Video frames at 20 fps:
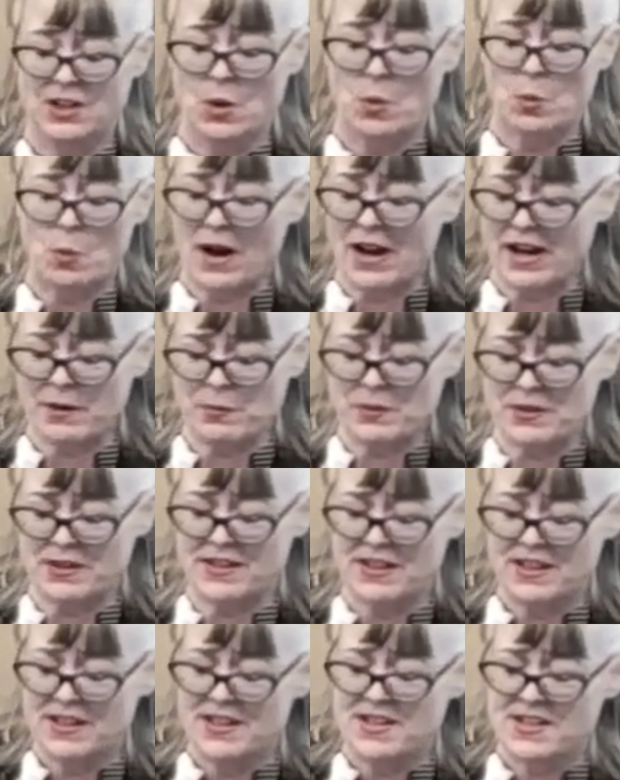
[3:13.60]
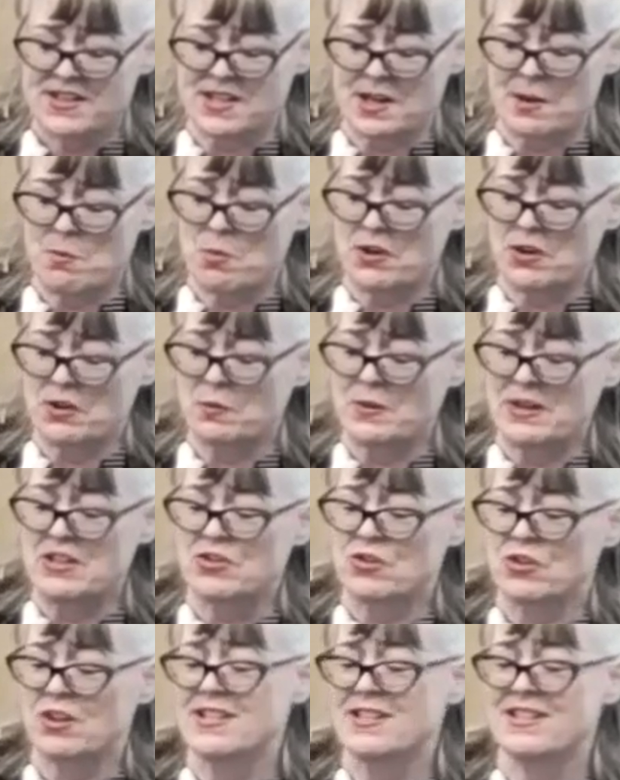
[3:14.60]
Why would someone we
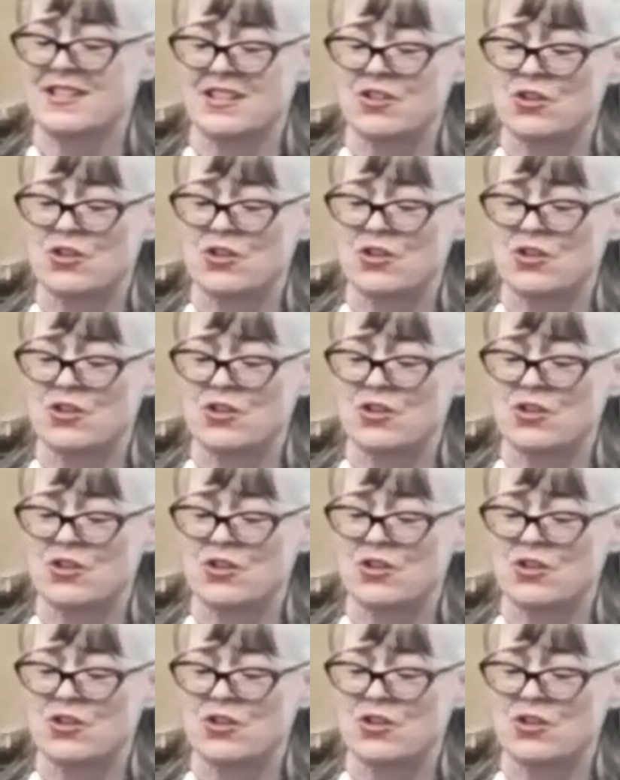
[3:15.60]
trusted